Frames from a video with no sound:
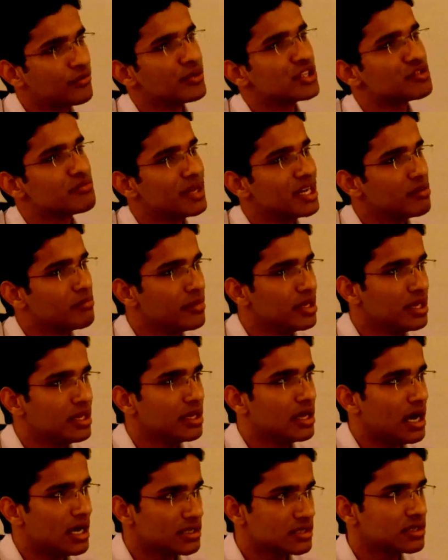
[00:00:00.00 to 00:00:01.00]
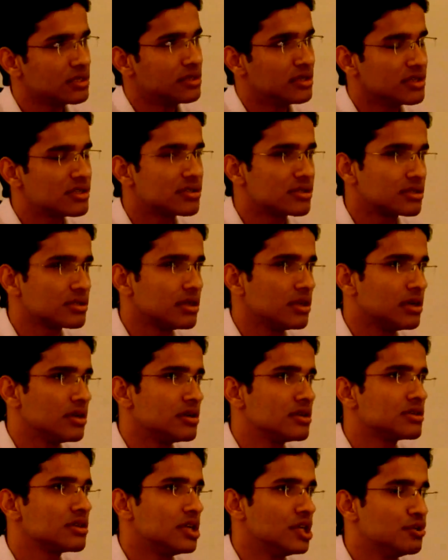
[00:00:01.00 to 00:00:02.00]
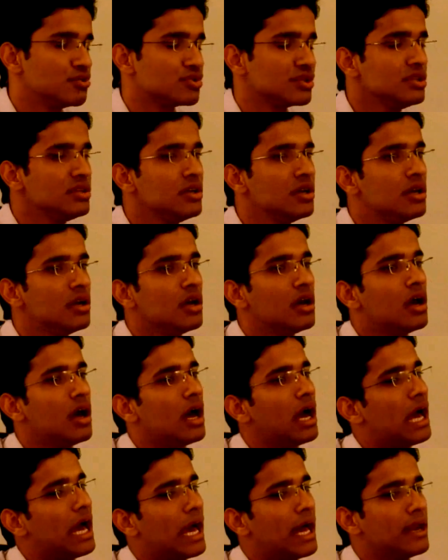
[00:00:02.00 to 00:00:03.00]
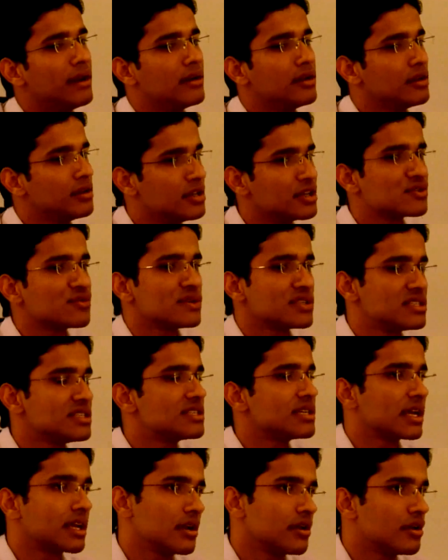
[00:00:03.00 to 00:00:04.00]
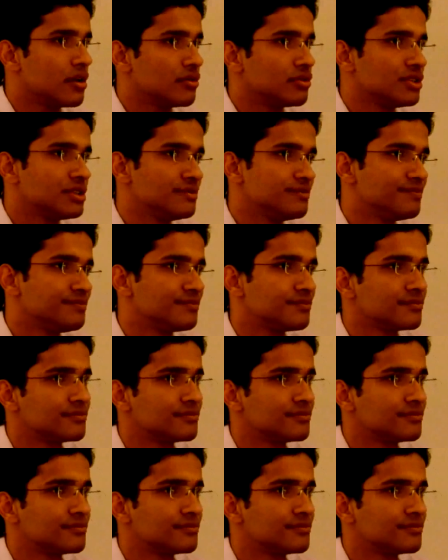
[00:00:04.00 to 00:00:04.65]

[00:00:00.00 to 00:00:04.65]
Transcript: which made me answer this solution. And this was the second round.